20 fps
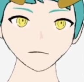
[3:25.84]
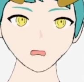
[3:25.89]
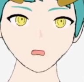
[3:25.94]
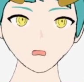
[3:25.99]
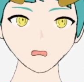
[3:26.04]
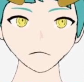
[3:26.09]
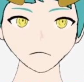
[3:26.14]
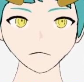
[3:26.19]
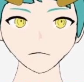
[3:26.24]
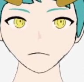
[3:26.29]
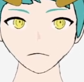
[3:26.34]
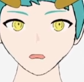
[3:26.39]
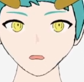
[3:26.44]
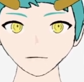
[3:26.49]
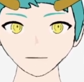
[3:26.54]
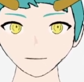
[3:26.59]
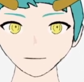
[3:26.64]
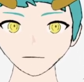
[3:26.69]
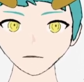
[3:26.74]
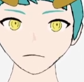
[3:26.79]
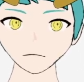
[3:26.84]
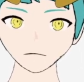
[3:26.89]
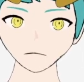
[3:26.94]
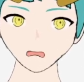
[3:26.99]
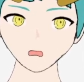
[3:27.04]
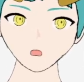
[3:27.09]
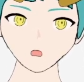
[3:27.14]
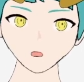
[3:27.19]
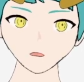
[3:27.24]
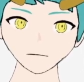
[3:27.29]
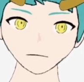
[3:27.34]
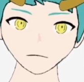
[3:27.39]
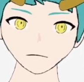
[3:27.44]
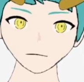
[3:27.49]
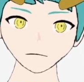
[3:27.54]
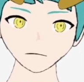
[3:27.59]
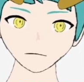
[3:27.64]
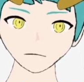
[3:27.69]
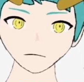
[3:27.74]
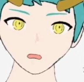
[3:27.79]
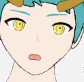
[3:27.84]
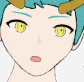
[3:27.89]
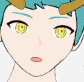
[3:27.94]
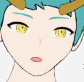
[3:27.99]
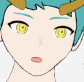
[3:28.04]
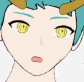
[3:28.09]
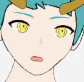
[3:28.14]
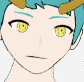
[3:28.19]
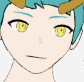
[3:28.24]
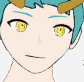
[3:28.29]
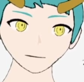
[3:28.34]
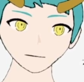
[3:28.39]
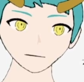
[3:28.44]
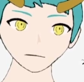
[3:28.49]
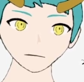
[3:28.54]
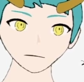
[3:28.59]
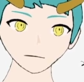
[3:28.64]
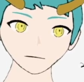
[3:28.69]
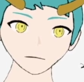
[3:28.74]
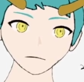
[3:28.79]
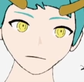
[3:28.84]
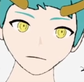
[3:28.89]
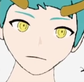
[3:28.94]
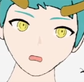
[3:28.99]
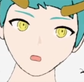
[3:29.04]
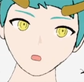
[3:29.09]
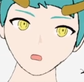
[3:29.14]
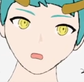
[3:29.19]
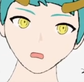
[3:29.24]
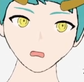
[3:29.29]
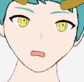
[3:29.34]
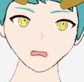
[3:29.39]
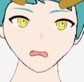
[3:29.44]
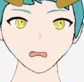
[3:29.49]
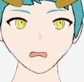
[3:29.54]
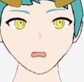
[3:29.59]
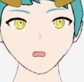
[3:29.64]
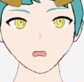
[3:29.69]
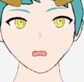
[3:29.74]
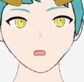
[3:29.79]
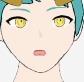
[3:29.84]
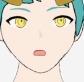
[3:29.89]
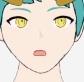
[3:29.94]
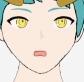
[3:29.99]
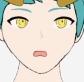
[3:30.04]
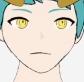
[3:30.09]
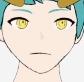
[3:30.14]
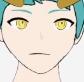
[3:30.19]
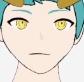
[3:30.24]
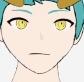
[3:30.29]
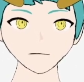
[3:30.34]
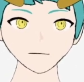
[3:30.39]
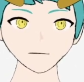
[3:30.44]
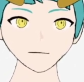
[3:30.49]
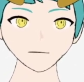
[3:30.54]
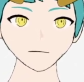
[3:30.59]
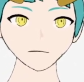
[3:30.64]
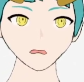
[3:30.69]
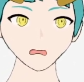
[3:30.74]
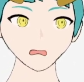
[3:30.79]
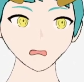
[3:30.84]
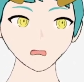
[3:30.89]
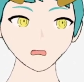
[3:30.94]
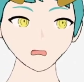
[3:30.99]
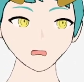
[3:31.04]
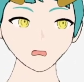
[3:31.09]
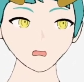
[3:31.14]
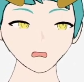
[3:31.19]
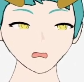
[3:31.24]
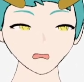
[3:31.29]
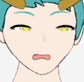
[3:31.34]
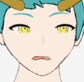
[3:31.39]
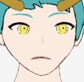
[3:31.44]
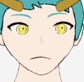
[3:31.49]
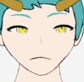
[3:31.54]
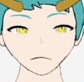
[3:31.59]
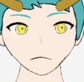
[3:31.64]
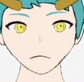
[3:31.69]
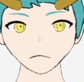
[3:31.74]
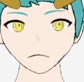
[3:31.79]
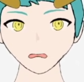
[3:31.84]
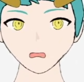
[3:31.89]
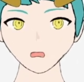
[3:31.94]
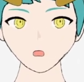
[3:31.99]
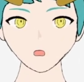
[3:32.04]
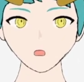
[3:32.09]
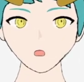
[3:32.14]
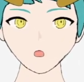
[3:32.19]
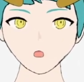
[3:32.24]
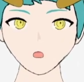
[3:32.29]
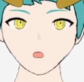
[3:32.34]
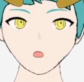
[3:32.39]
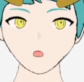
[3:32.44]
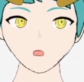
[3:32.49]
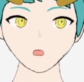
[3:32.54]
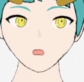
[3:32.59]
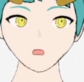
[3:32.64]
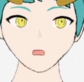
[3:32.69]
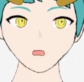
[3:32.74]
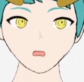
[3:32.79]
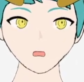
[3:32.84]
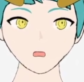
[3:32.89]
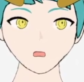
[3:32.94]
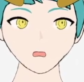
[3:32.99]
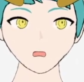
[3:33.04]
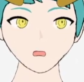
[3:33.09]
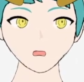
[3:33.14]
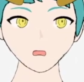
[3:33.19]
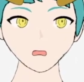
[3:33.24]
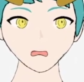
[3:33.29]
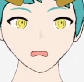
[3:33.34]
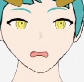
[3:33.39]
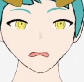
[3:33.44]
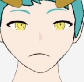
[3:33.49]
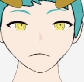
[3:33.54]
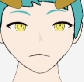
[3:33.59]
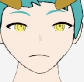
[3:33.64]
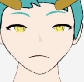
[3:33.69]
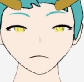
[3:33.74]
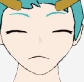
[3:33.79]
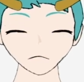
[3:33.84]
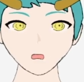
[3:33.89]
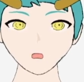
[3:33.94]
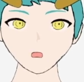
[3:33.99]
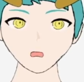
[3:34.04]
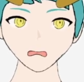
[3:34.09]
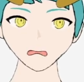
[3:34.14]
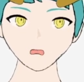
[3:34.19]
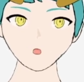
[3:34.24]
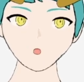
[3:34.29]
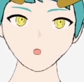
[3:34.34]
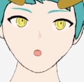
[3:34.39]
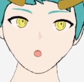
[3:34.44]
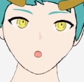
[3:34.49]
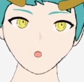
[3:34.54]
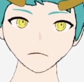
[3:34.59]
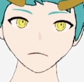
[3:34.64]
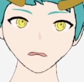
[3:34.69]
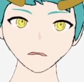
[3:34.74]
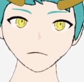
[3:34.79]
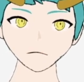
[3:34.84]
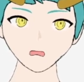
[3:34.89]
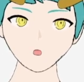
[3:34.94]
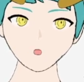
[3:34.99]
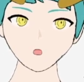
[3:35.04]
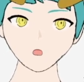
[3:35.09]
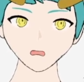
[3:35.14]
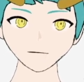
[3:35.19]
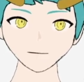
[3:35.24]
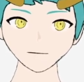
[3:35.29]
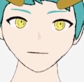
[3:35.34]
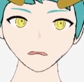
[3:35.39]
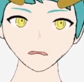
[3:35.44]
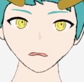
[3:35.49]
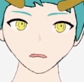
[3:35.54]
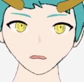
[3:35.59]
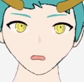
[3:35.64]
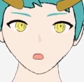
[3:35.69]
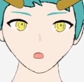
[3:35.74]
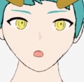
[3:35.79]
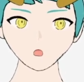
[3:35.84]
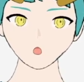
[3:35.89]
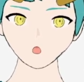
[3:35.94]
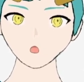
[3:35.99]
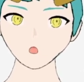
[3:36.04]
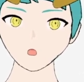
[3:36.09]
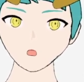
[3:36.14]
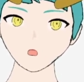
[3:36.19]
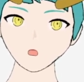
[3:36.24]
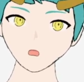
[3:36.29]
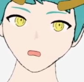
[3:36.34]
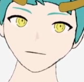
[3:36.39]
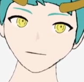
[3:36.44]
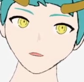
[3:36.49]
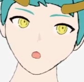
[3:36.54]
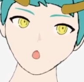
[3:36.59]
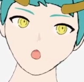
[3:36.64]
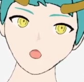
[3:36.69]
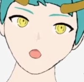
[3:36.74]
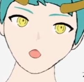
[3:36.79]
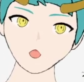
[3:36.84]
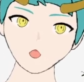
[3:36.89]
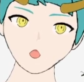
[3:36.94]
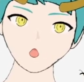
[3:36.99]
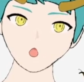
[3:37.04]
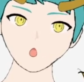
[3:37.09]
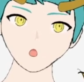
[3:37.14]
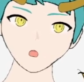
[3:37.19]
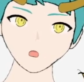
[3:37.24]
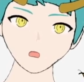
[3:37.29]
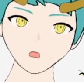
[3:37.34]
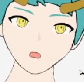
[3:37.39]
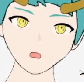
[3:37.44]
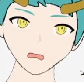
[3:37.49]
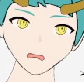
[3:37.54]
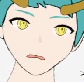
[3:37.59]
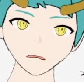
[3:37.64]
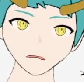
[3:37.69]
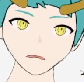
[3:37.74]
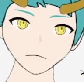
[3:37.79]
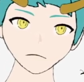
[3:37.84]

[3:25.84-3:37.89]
one of the equations for memorizing, because you can just use the one equation that you memorized to very easily find the other two.